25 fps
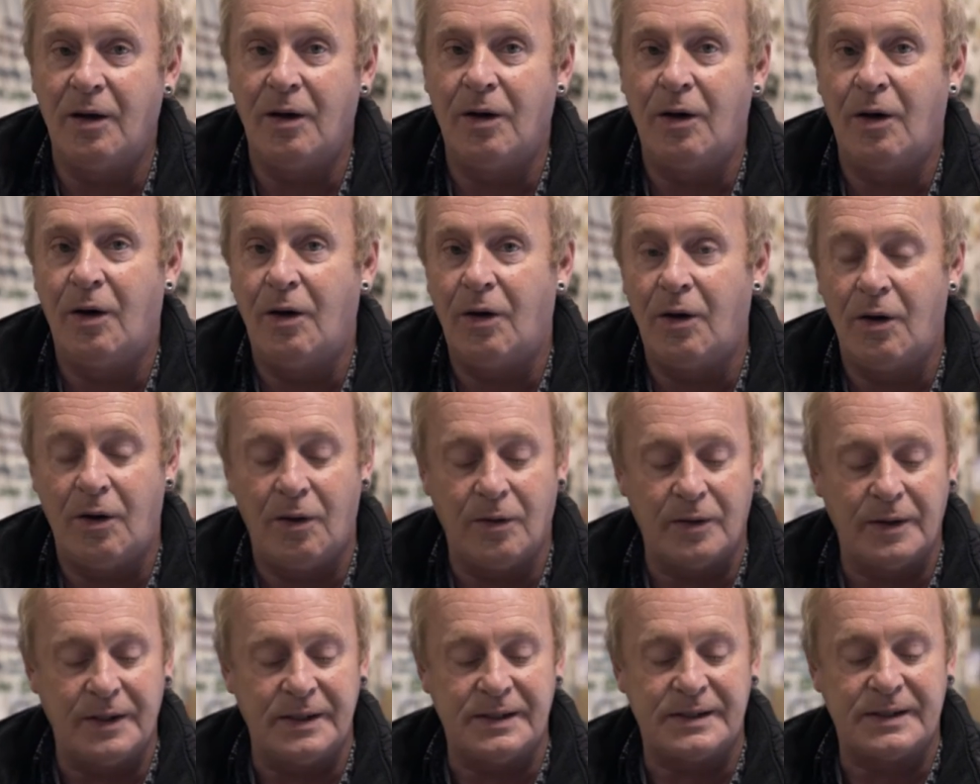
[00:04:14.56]
all,
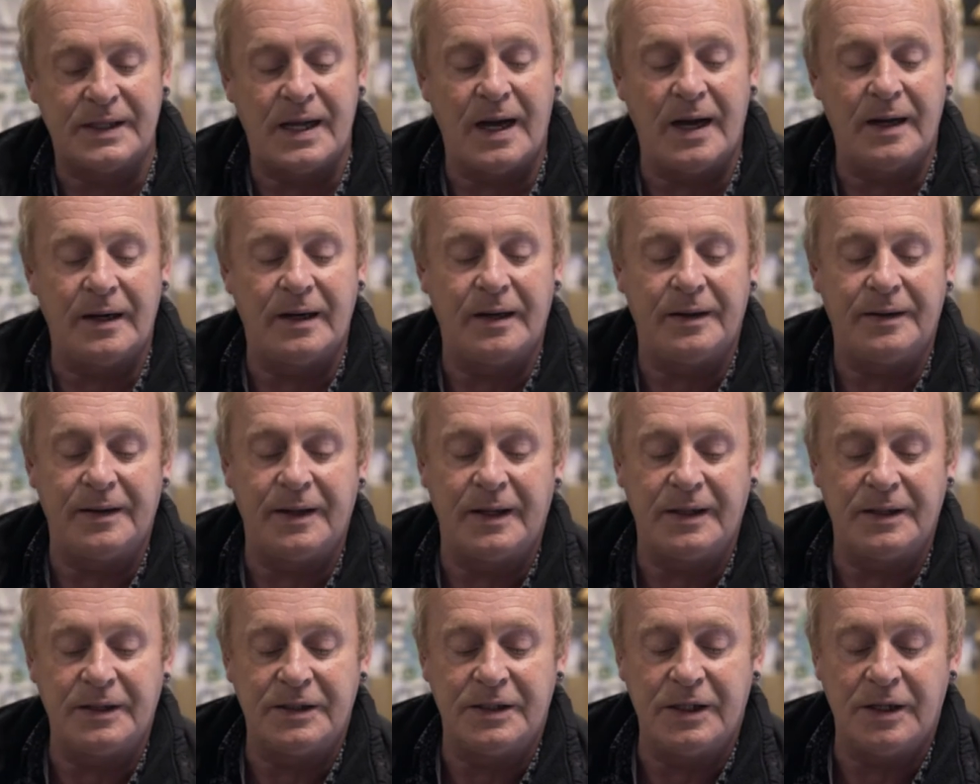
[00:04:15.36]
all these kind of
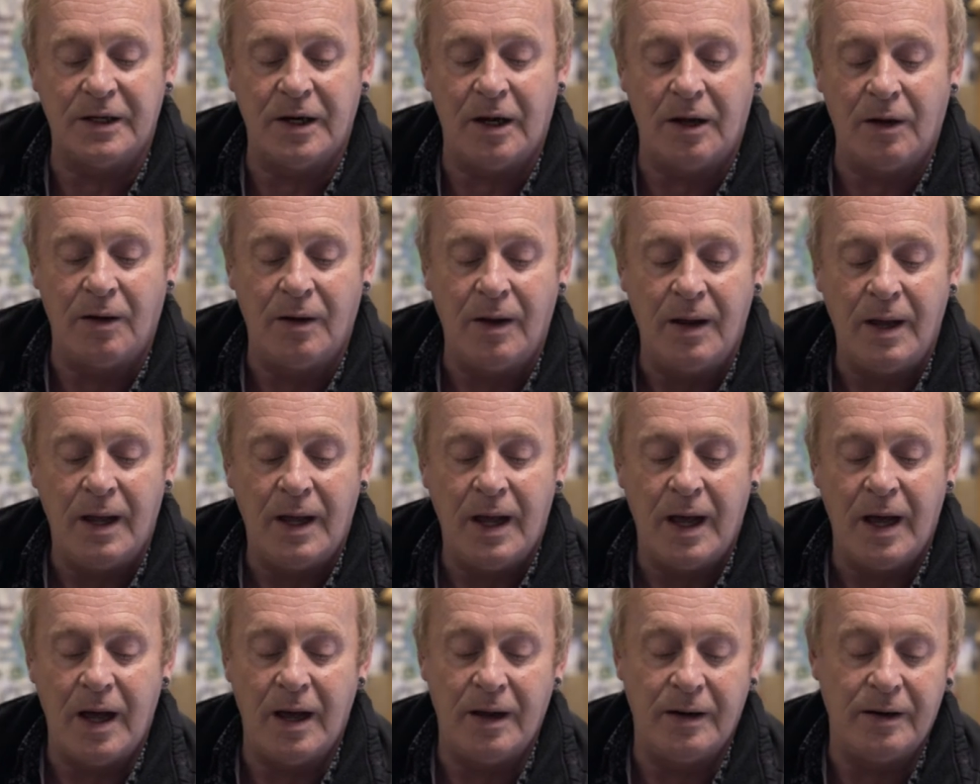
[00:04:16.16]
things. You know,
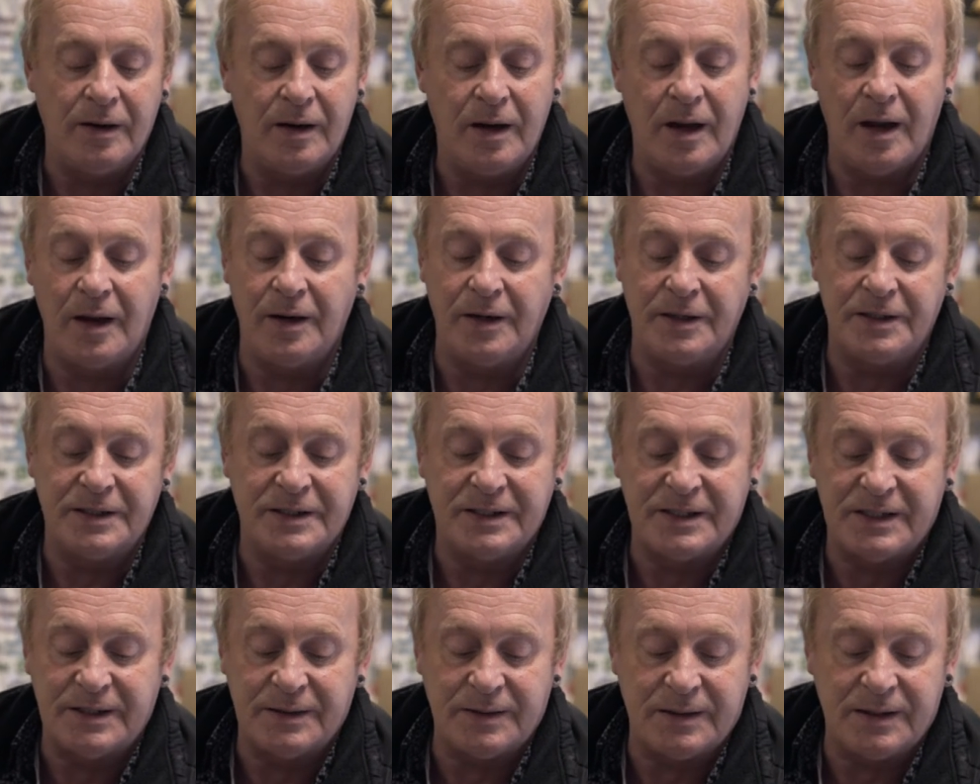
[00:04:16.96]
and I
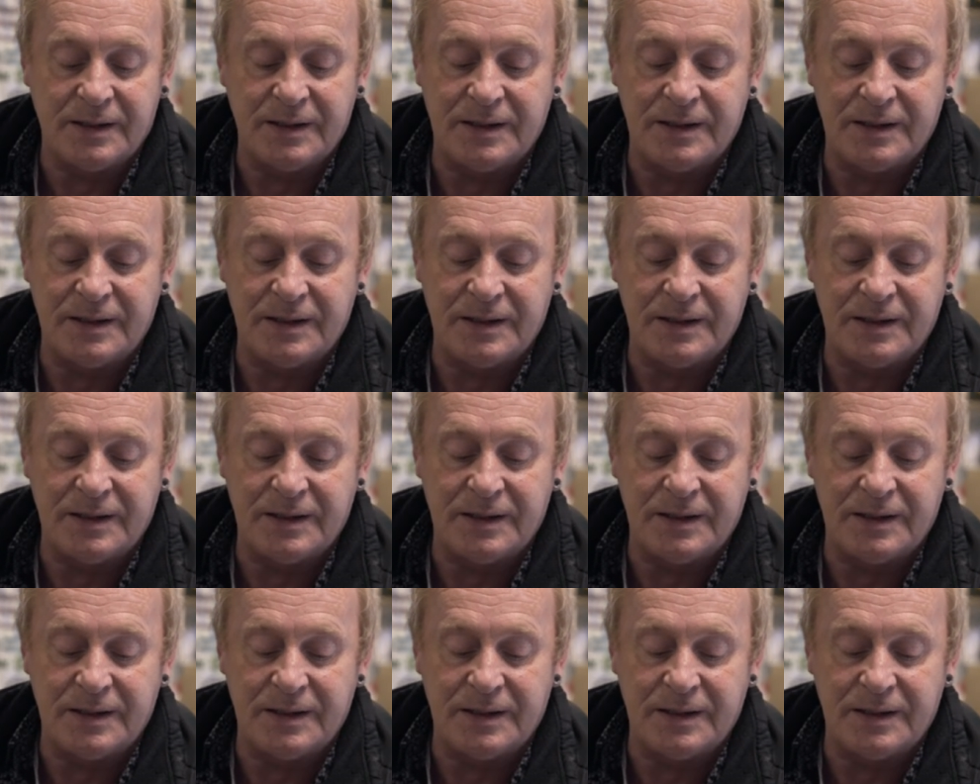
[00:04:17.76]
just